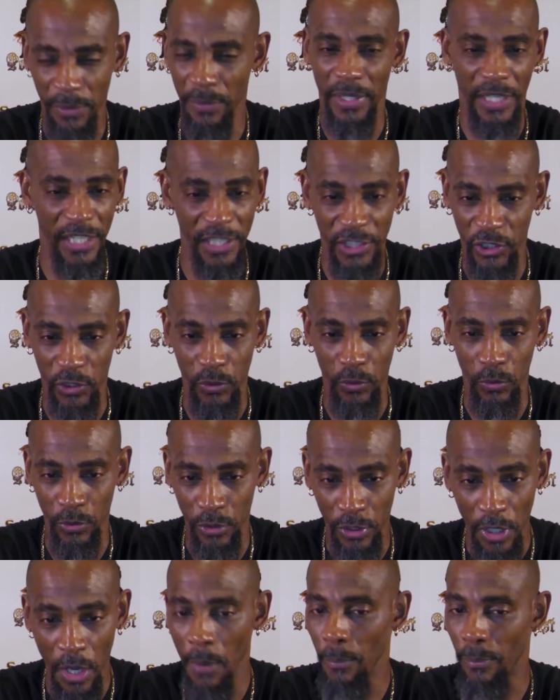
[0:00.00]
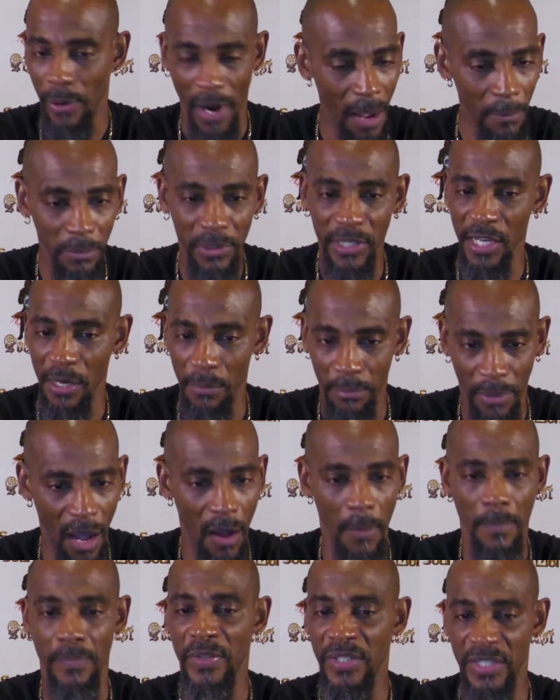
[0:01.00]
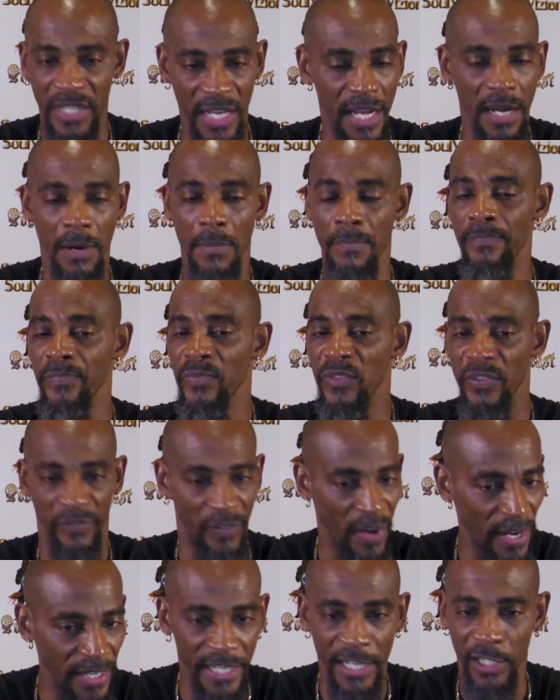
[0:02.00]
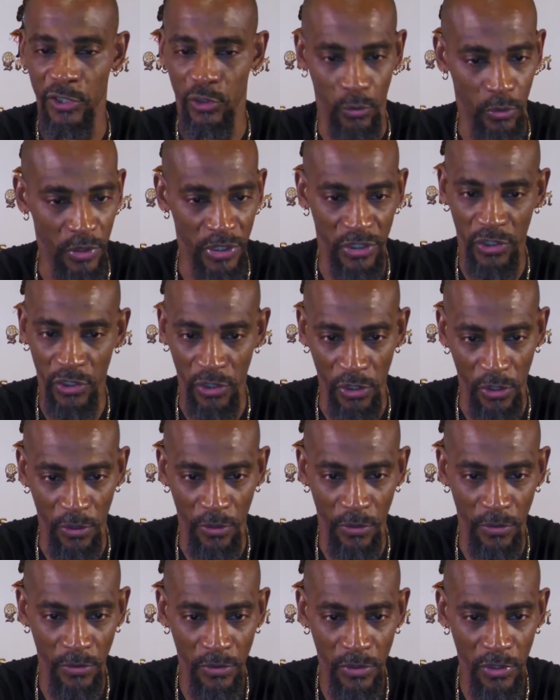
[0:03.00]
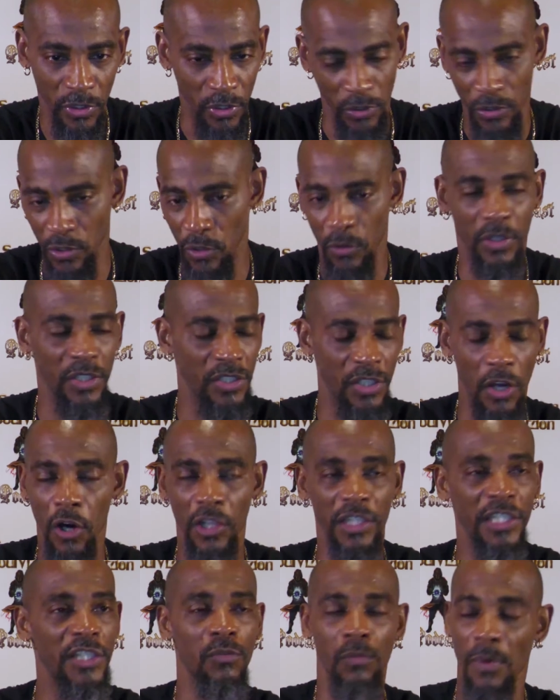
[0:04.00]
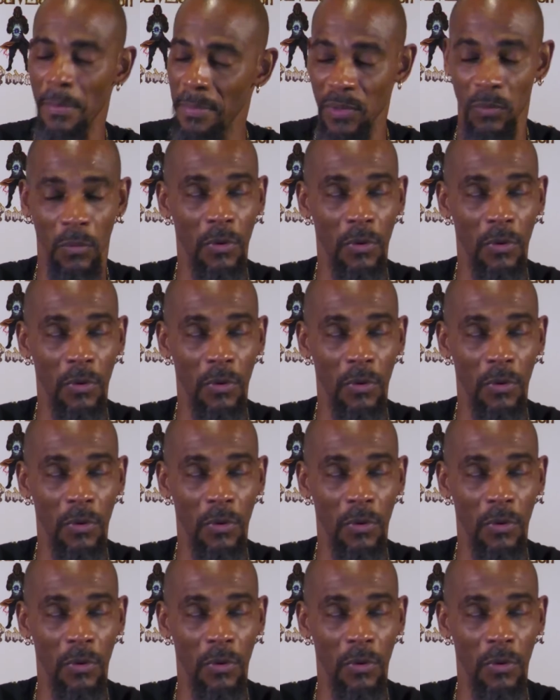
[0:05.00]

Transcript: issues, probably about the damn financial concerns, you know, because all these women